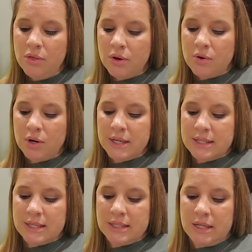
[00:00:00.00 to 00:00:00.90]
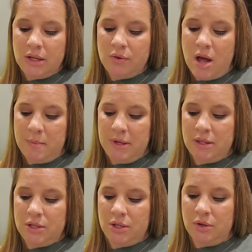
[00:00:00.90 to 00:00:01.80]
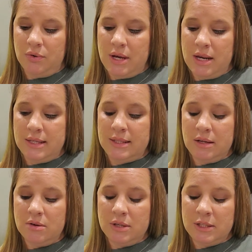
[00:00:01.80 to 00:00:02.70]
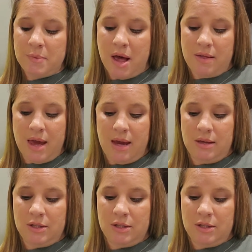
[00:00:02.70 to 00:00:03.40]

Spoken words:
The chorus continued humming the tune, and a single spotlight